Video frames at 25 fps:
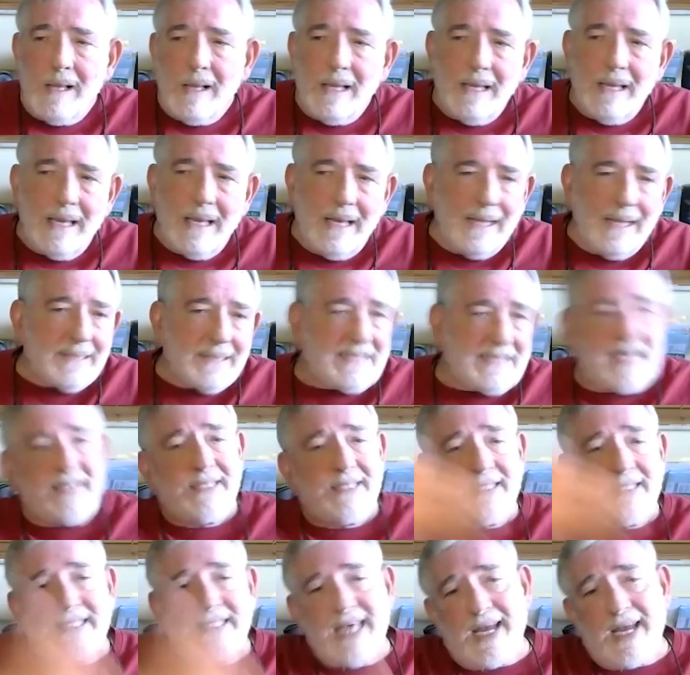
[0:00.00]
it's that
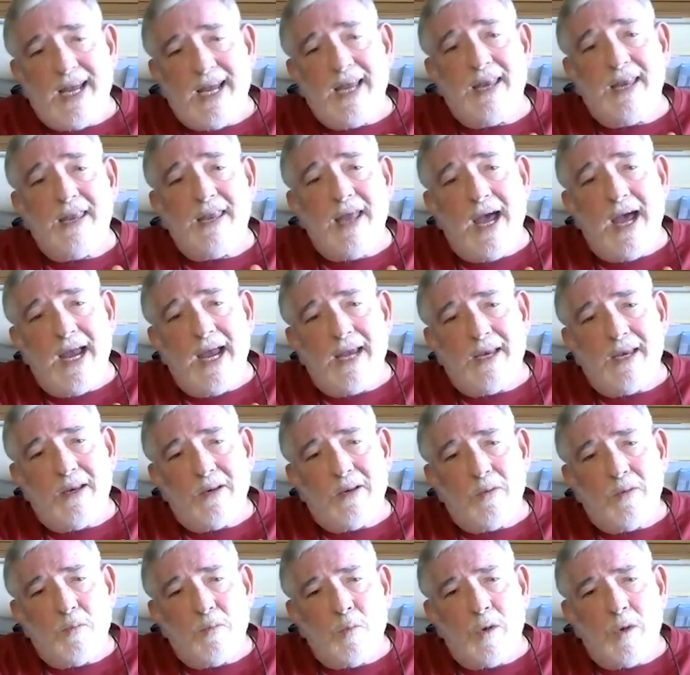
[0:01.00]
second night
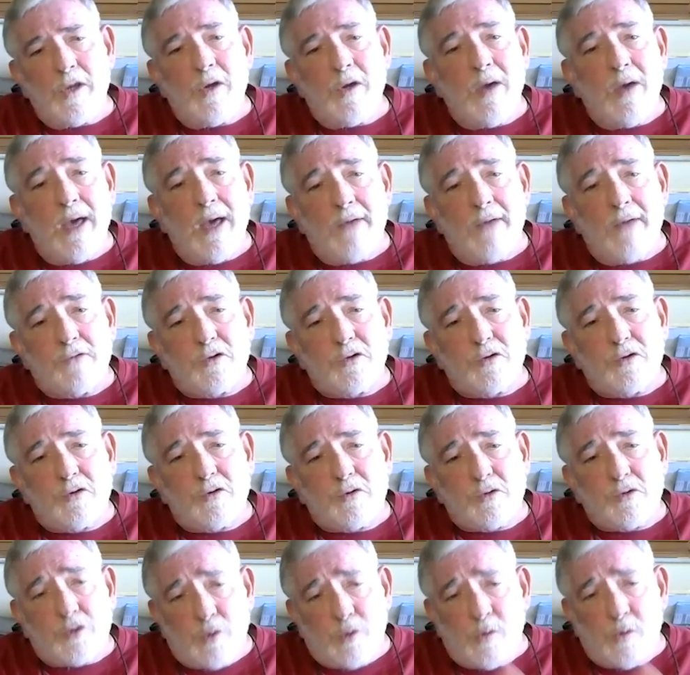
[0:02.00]
where you have
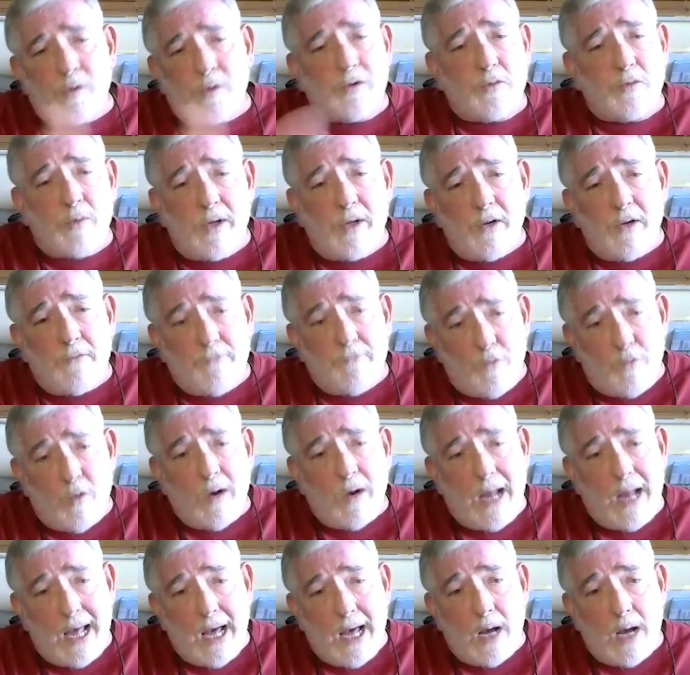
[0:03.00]
2 or 3 or
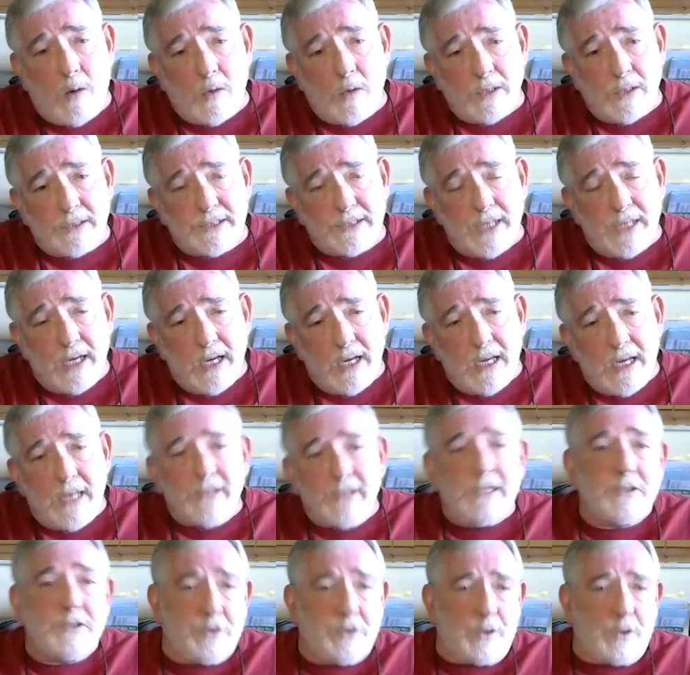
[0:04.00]
4 hours
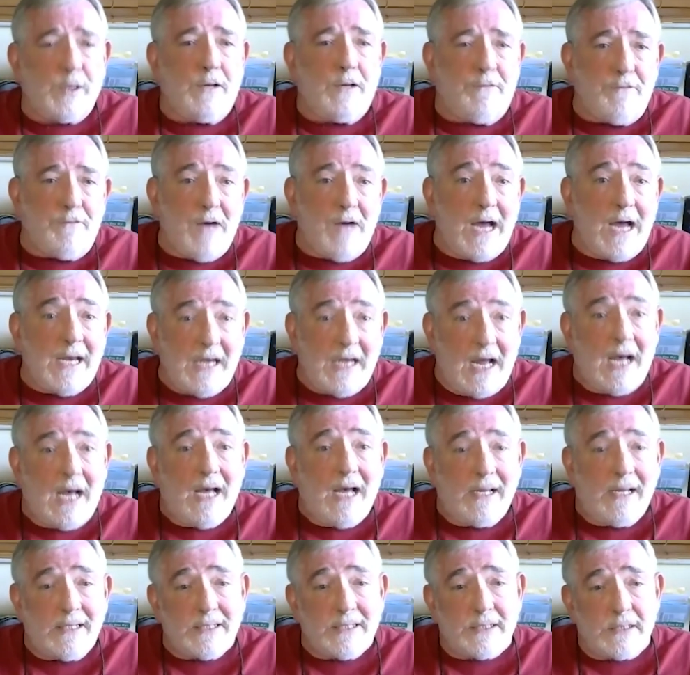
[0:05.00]
that you're going to find
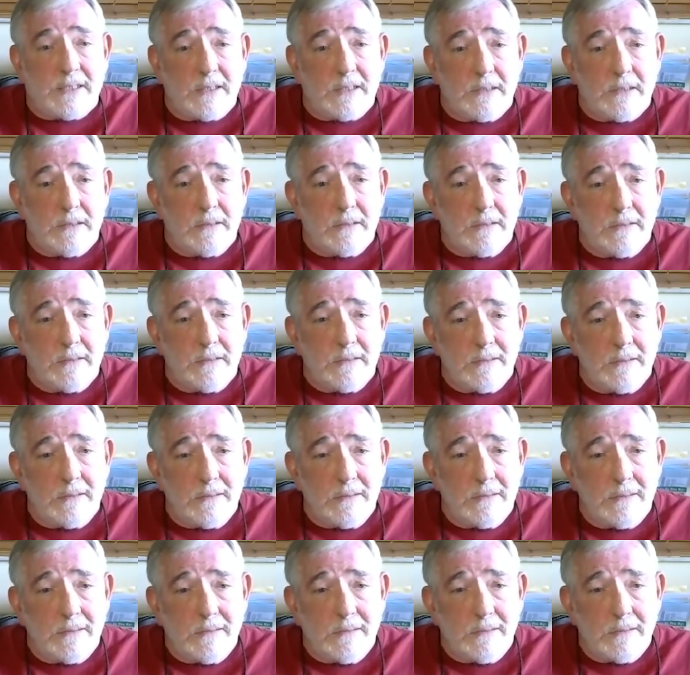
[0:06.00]
ice.
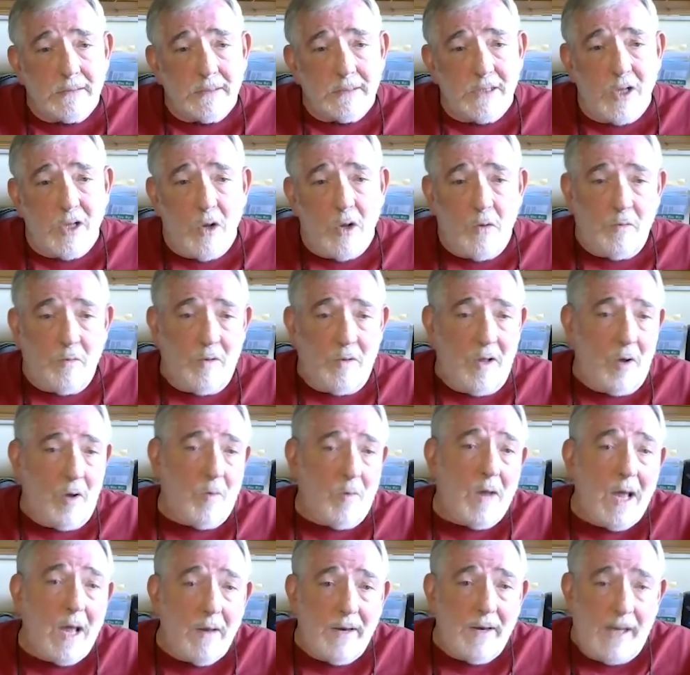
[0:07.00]
You know,
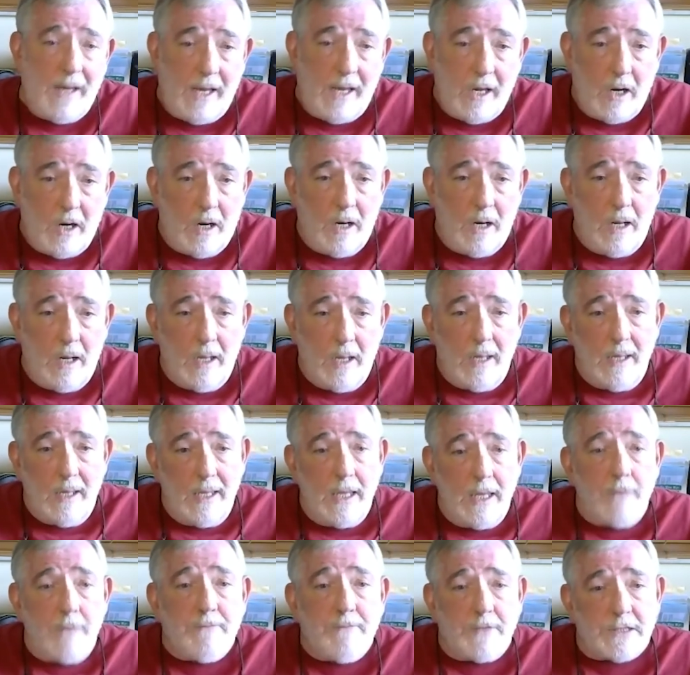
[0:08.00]
around here,
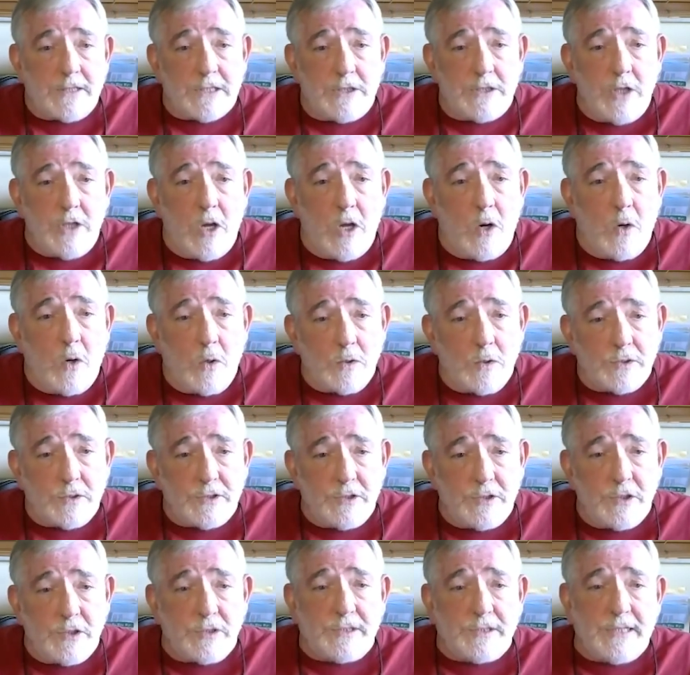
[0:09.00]
if it snows,
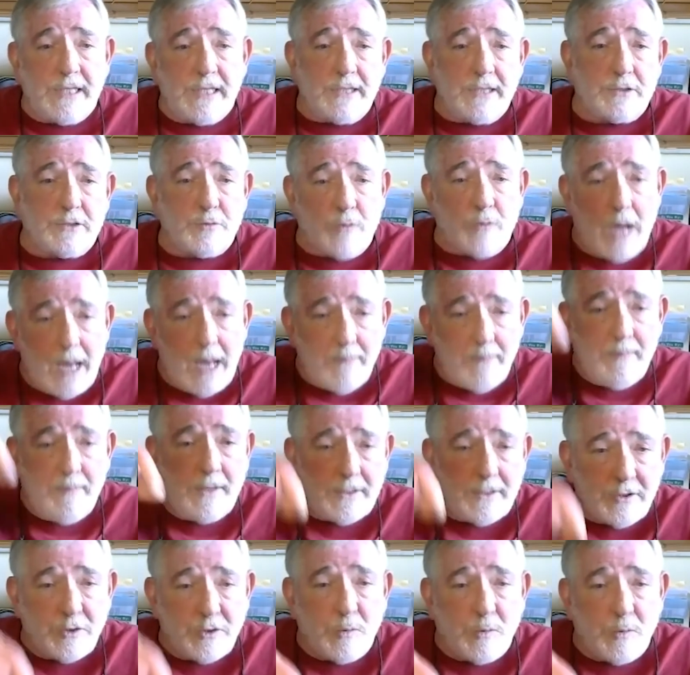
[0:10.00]
you see a drop hit
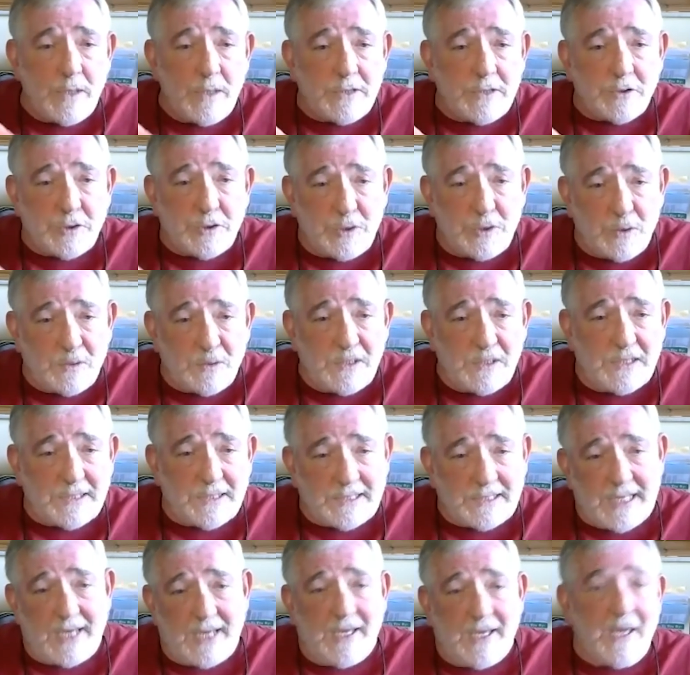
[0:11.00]
your windshield. You
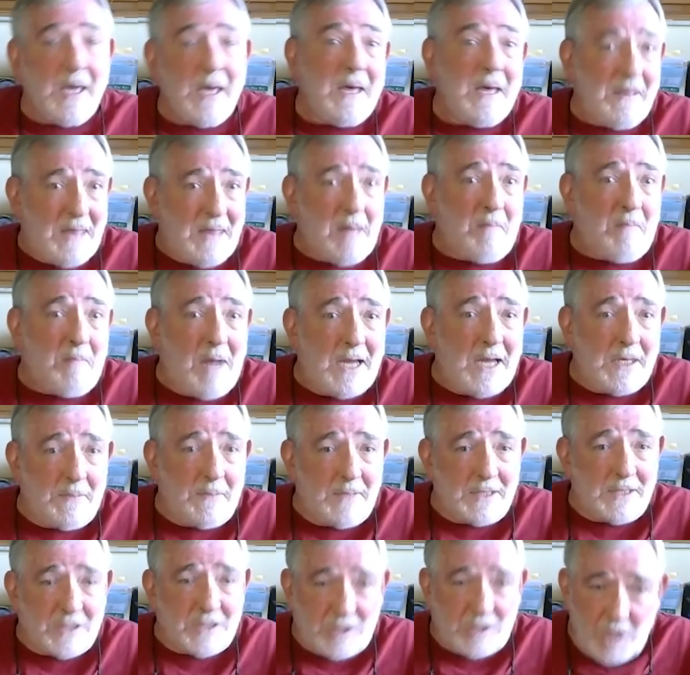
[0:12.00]
say, that might have
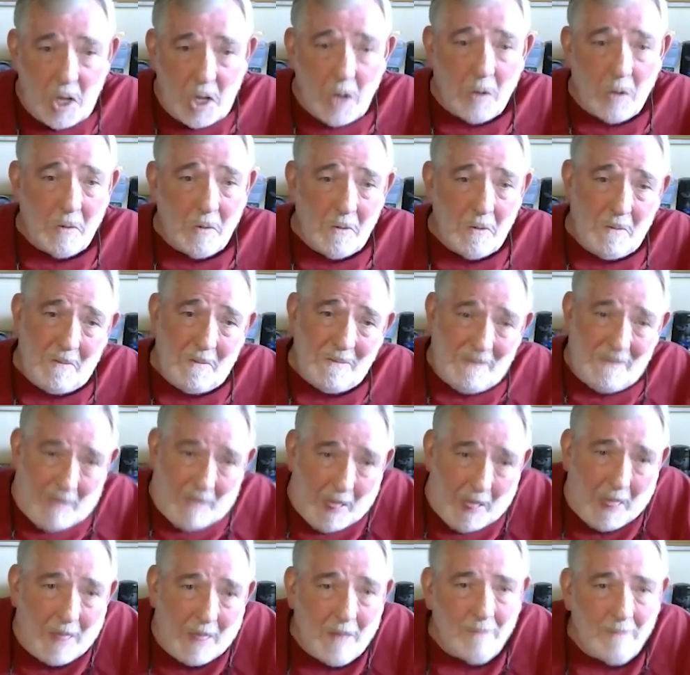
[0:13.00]
been snow.
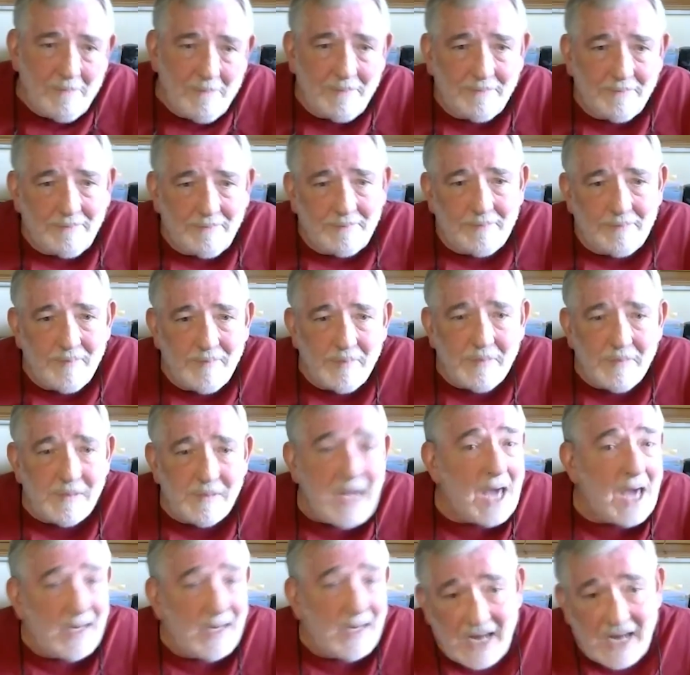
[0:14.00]

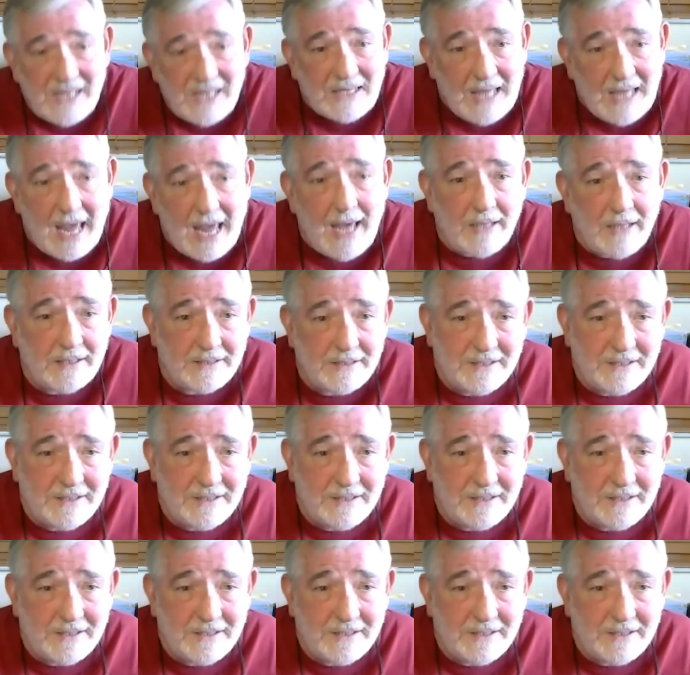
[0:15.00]
Not like Dallas.